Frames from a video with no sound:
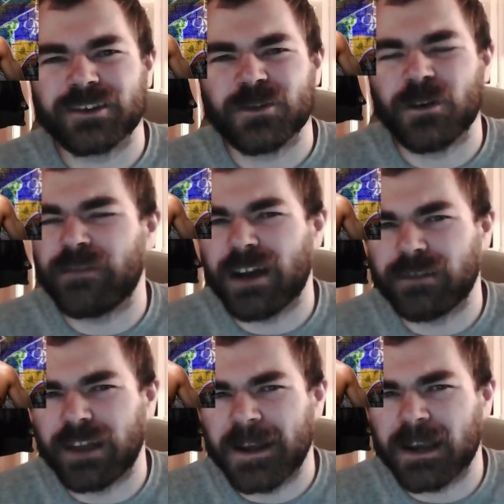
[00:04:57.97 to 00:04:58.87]
205
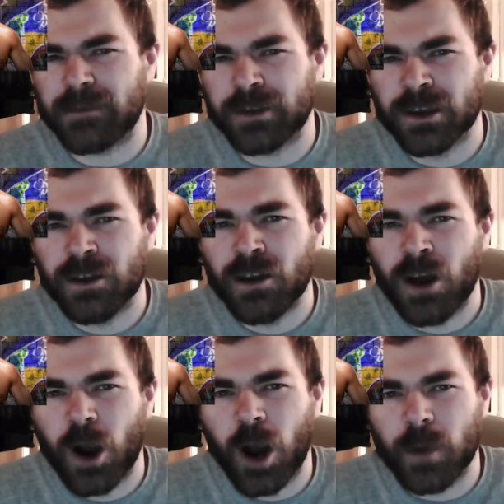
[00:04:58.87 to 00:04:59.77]
Live
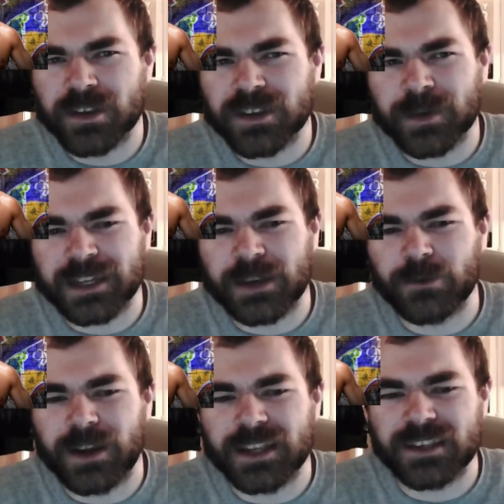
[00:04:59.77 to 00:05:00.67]
or be sent back down to
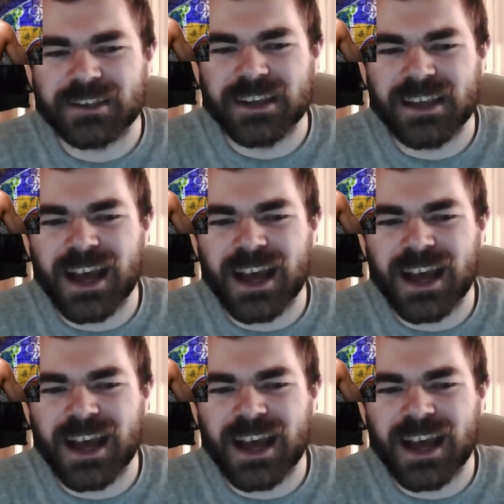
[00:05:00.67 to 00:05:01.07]
NXT.